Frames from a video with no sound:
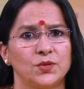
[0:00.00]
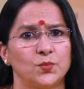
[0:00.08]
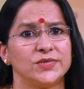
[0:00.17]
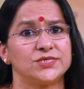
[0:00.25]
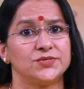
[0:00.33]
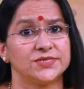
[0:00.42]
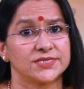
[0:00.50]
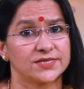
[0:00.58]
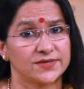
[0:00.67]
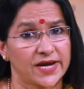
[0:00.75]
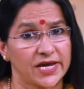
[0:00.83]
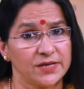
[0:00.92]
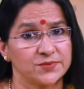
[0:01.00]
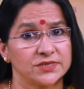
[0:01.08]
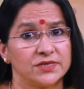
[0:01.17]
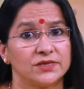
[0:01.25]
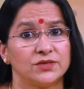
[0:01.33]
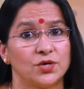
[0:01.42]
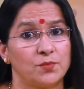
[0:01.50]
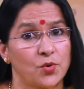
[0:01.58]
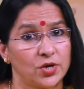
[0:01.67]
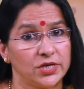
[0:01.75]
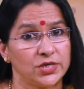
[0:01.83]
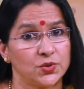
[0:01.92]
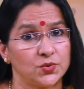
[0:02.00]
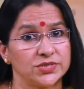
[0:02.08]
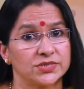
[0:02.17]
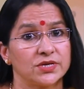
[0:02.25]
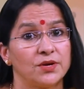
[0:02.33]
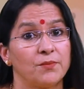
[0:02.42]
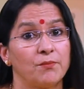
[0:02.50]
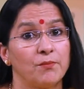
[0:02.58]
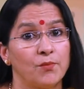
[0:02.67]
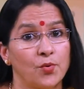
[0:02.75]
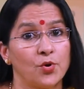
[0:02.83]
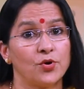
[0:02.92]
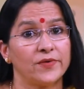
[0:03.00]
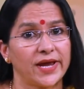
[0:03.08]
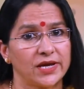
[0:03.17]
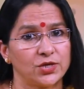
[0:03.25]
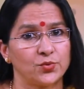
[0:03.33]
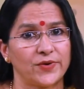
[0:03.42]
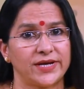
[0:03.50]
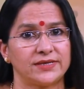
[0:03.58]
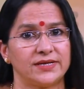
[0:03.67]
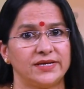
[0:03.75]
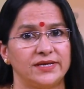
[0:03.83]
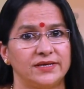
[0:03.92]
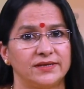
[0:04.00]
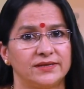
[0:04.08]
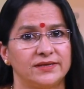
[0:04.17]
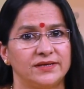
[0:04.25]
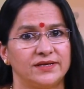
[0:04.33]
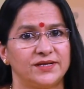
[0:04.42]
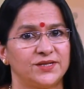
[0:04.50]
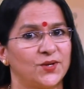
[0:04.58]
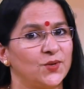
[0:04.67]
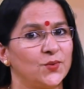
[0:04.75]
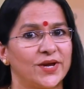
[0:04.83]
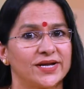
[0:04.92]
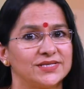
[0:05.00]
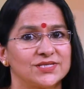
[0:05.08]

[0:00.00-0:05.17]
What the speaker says: which describes the molecules more accurately. Now look at